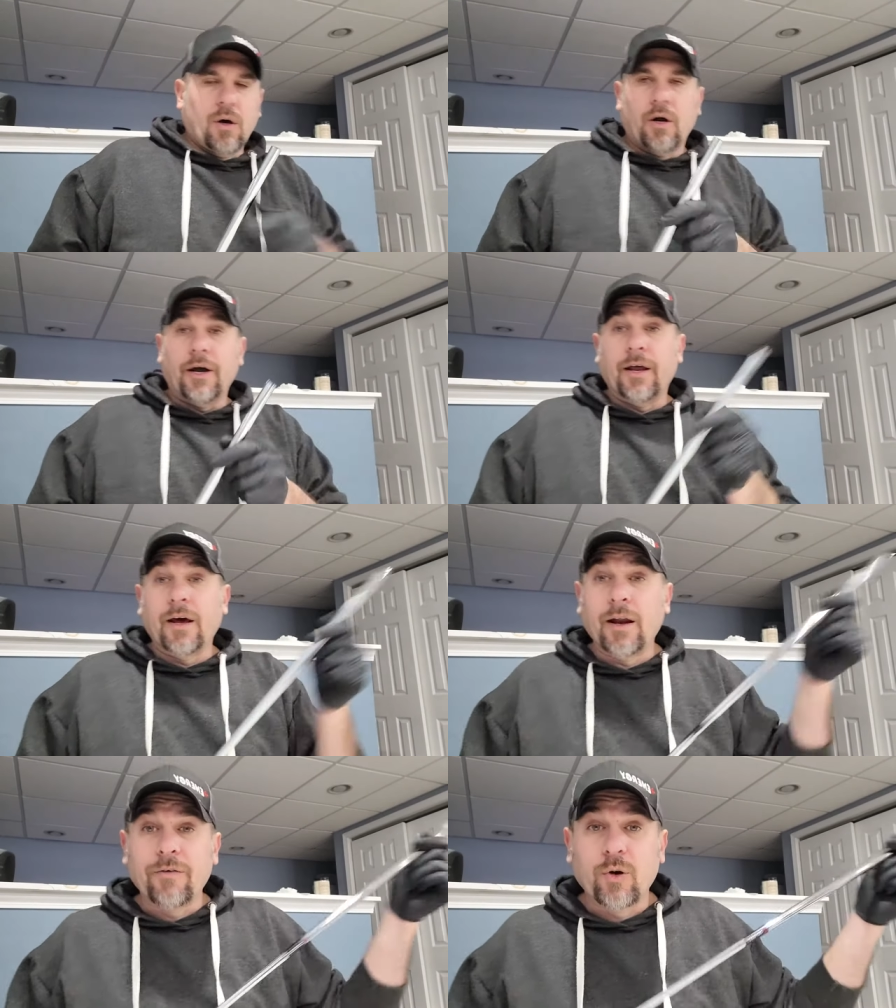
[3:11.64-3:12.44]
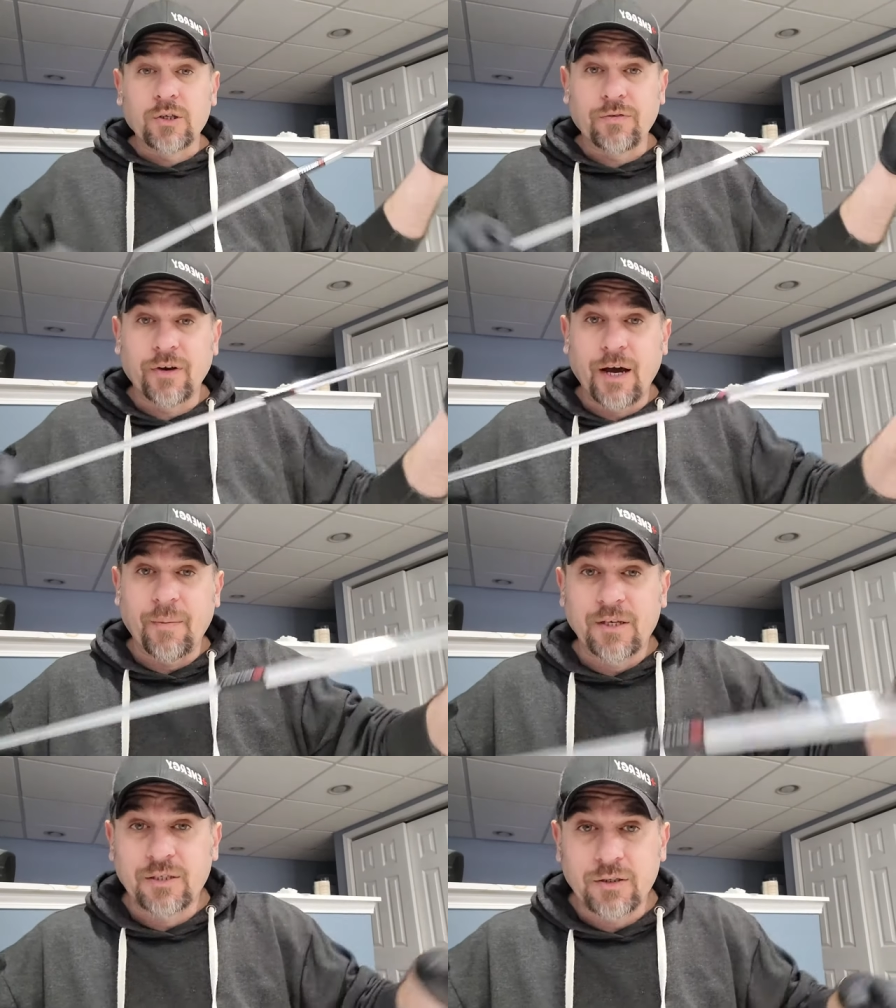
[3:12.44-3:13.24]
All right, and of course I forgot
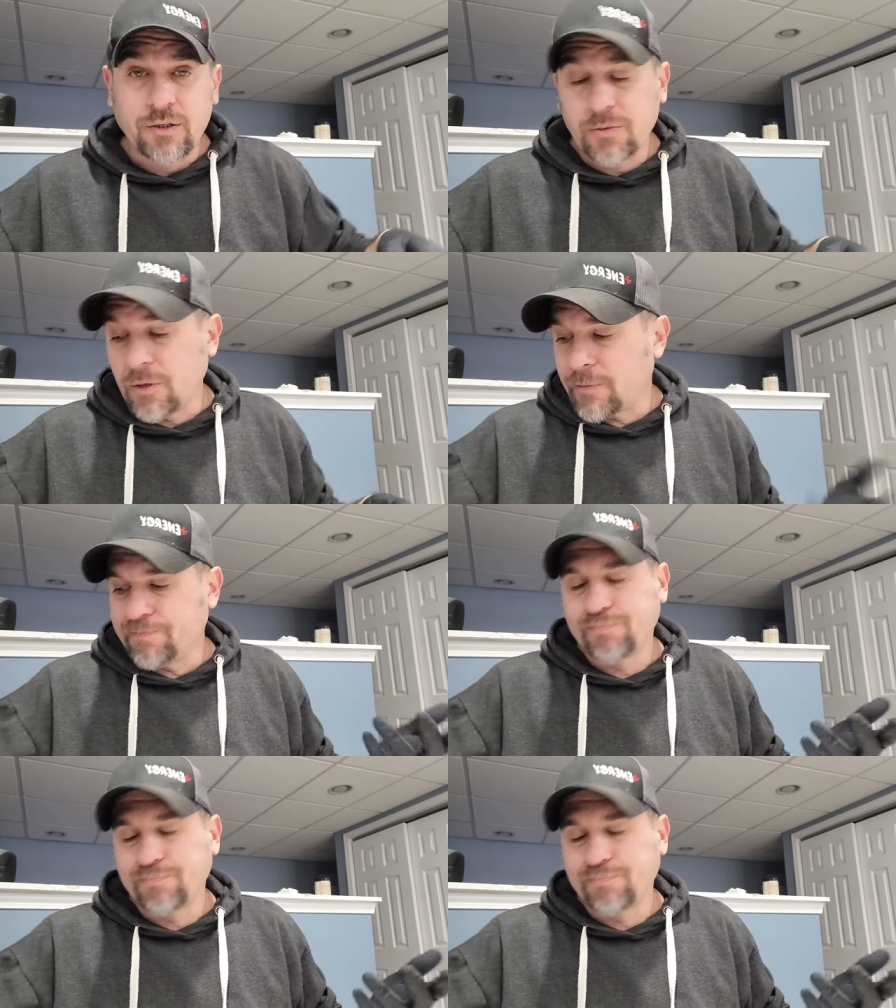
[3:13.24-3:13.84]
my scissors, but